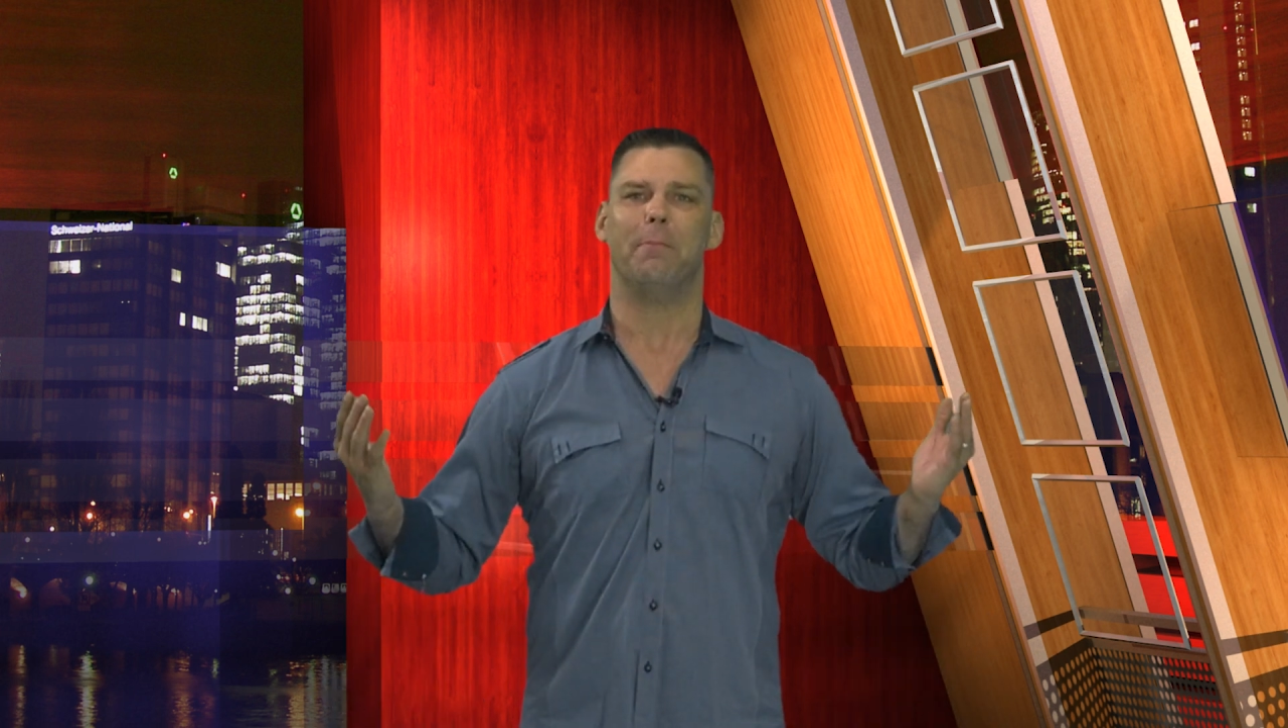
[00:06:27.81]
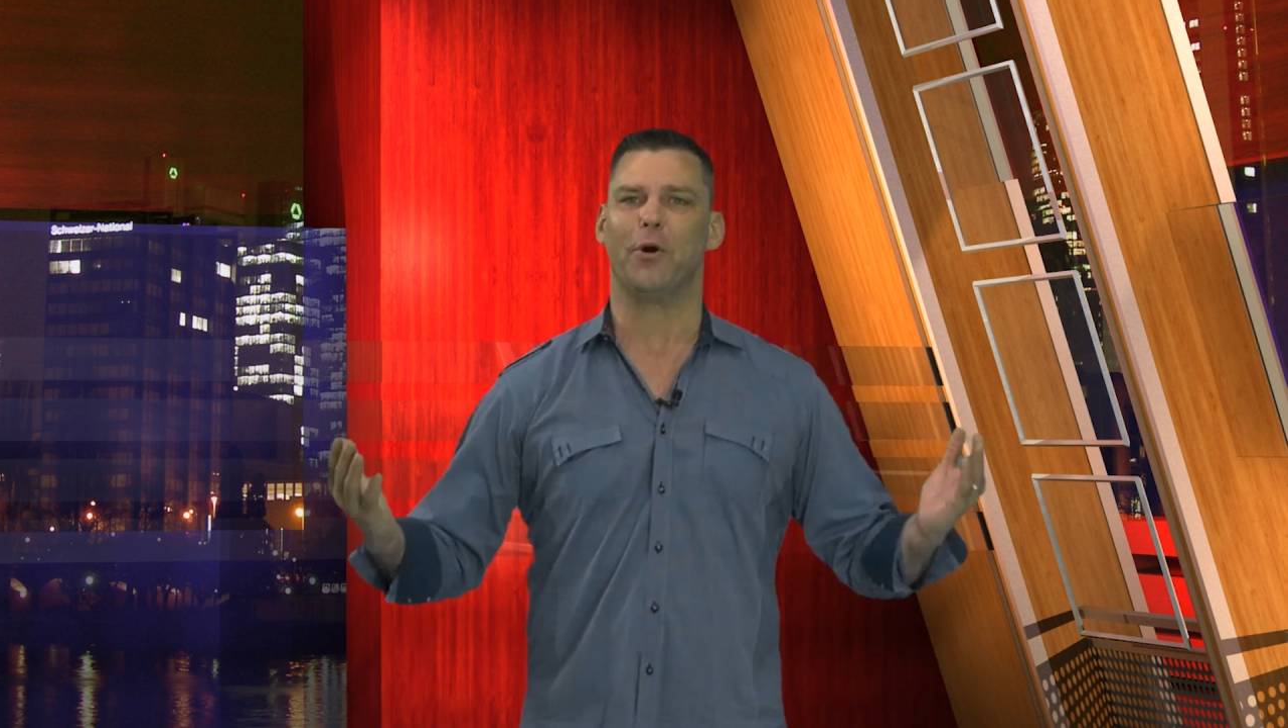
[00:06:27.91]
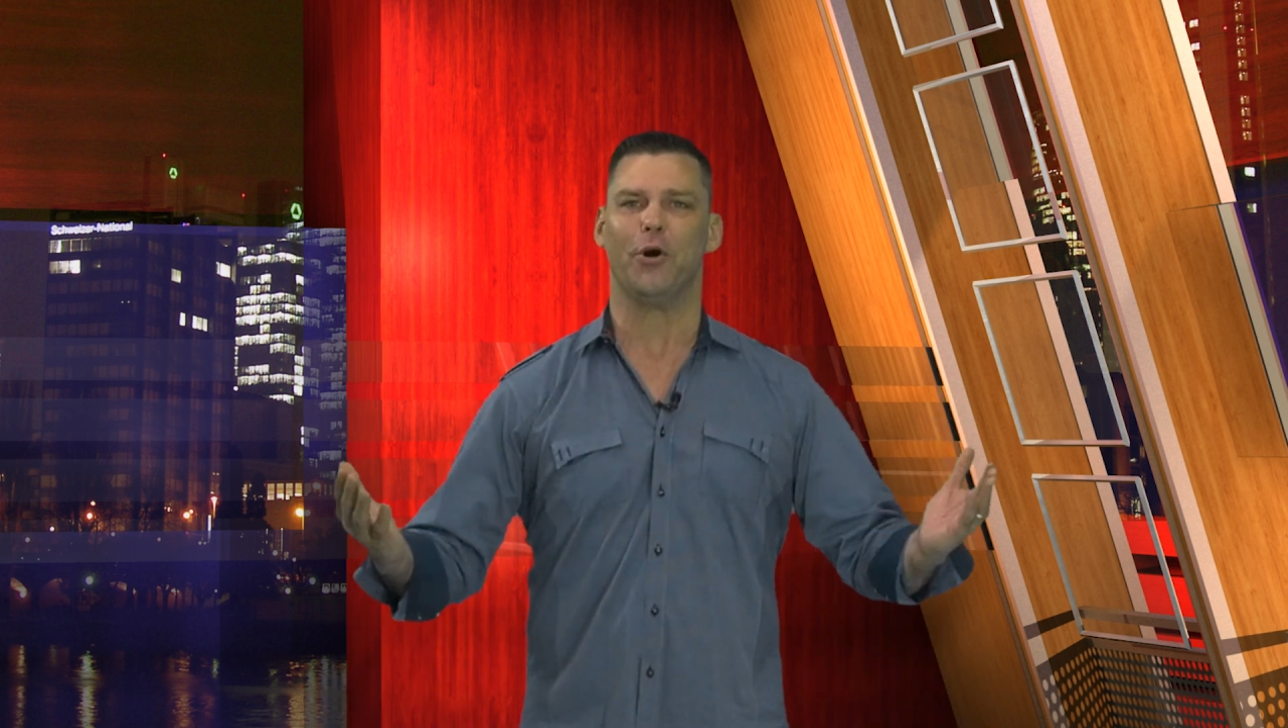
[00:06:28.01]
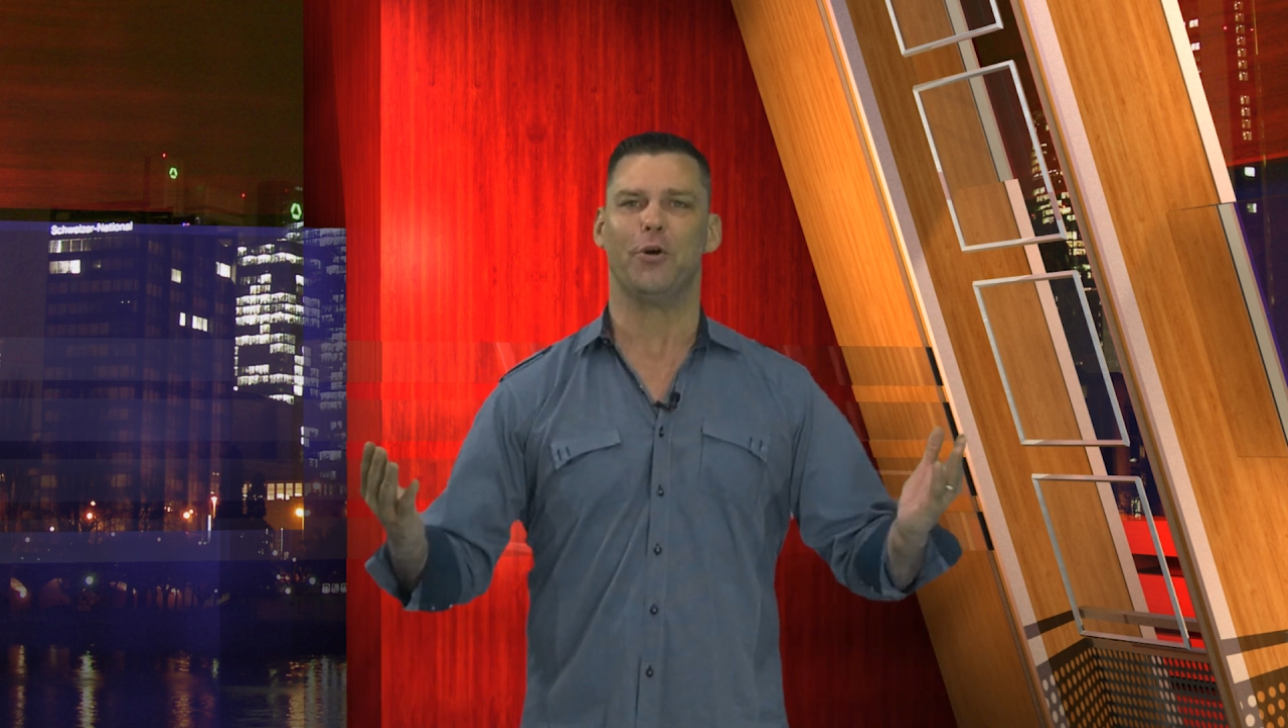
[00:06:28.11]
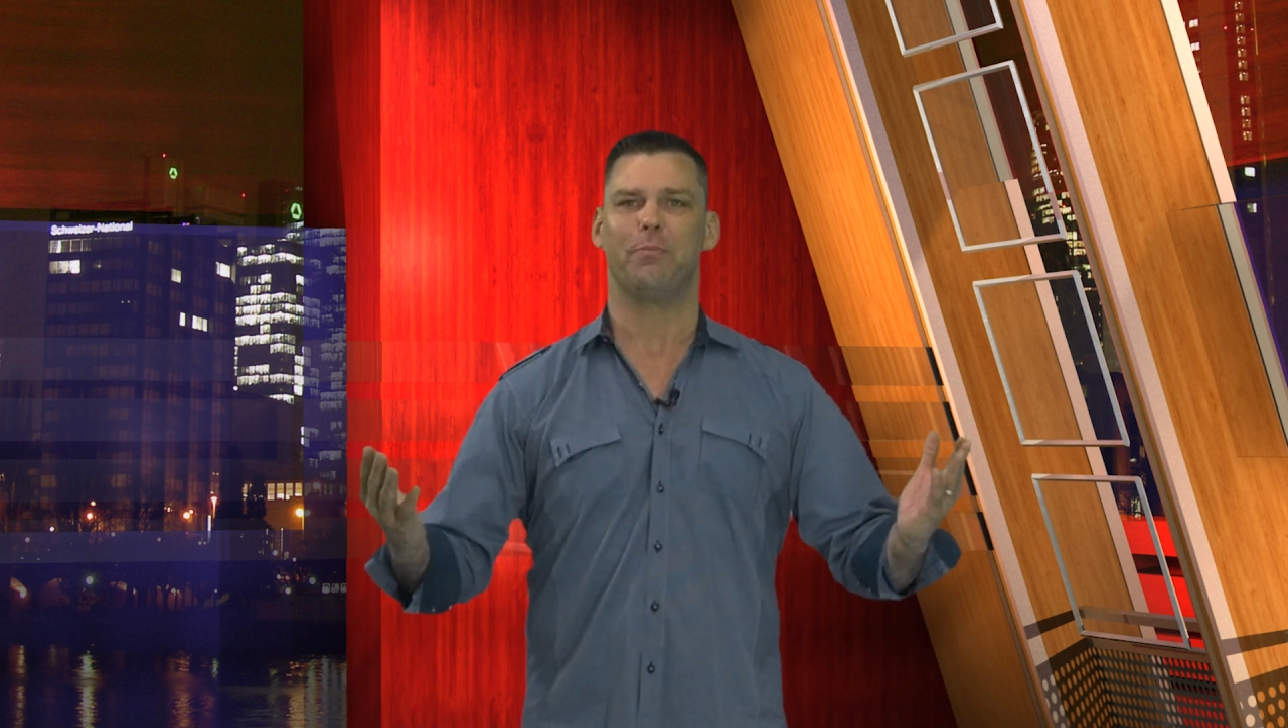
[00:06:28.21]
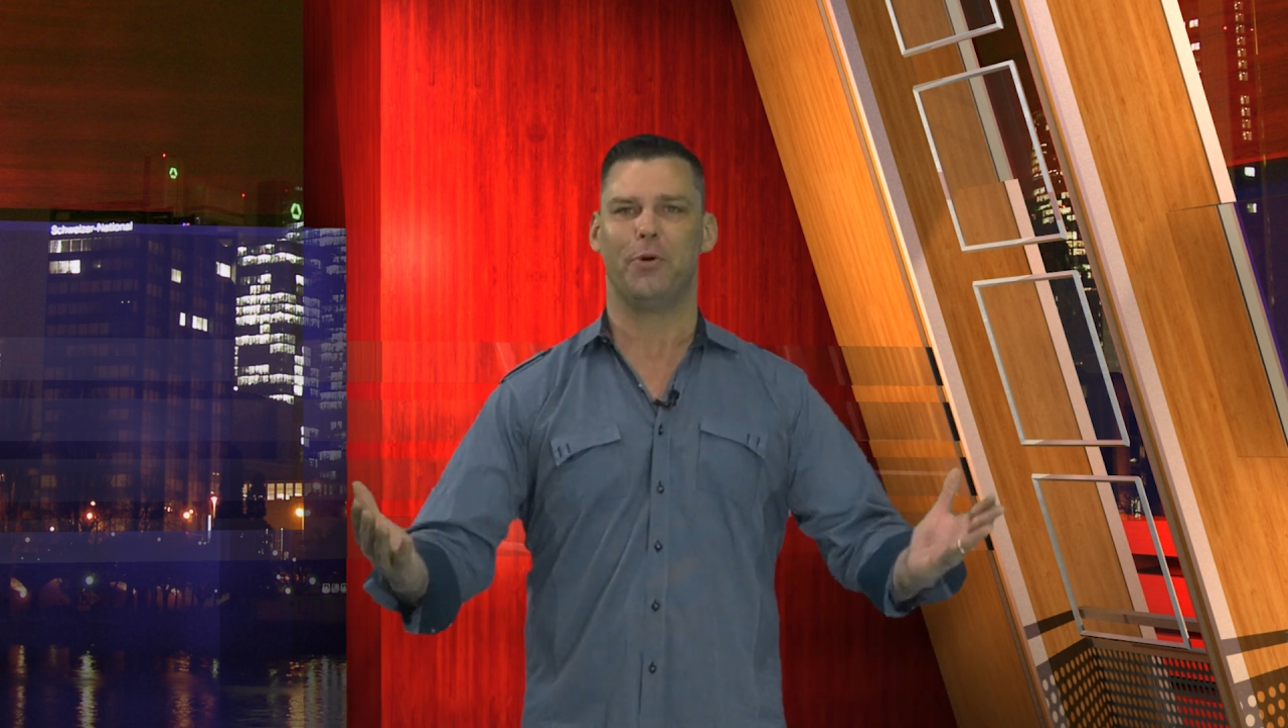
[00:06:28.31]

Bird